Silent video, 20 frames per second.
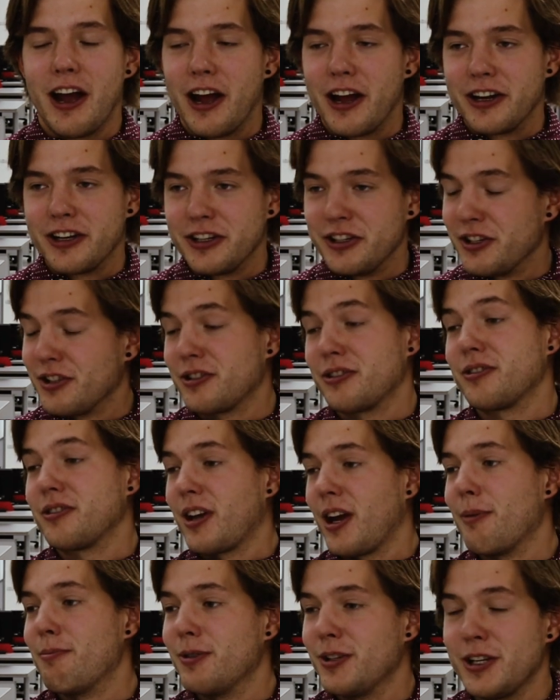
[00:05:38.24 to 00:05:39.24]
and you just
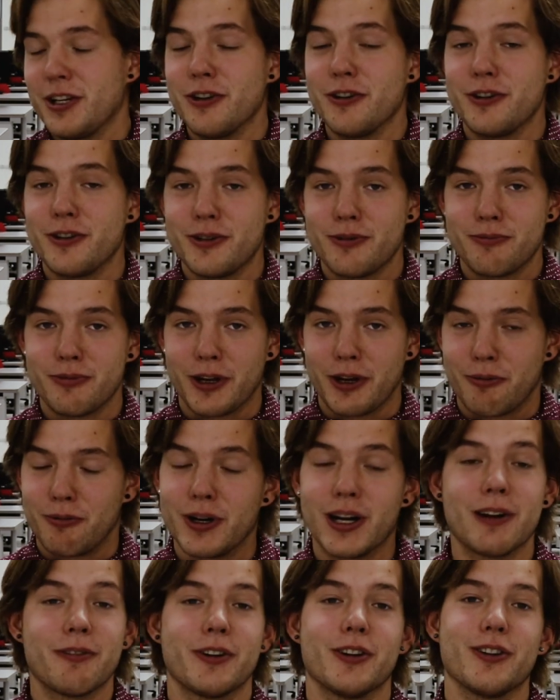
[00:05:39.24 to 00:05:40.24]
type into YouTube like
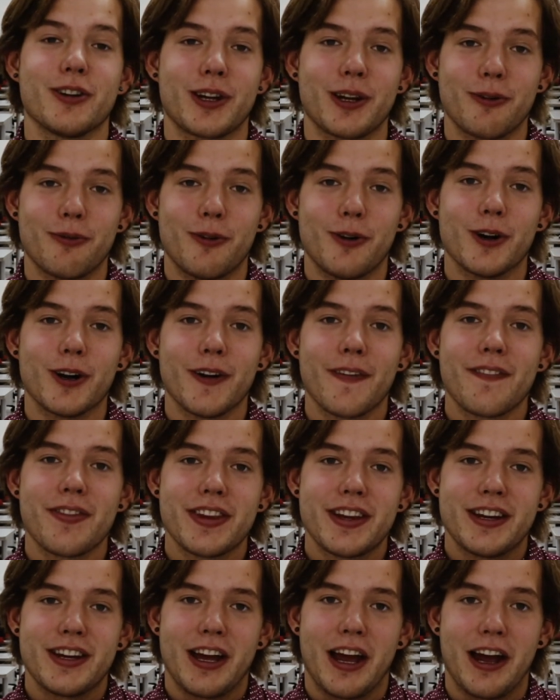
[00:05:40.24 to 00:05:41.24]
whatever you're looking for,
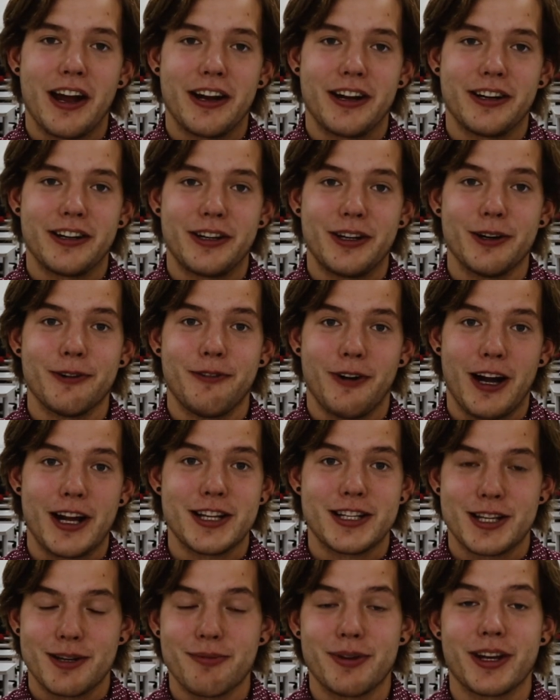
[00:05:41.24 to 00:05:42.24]
and you'll
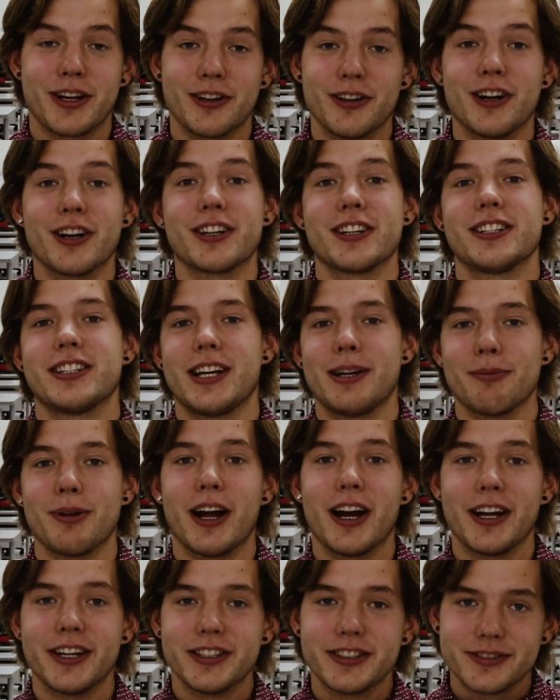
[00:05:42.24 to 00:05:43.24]
find something along the same
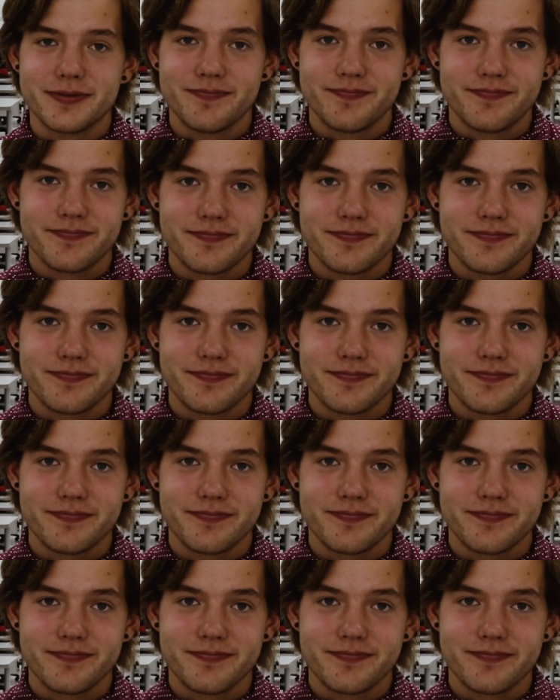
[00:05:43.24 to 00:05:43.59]
lines.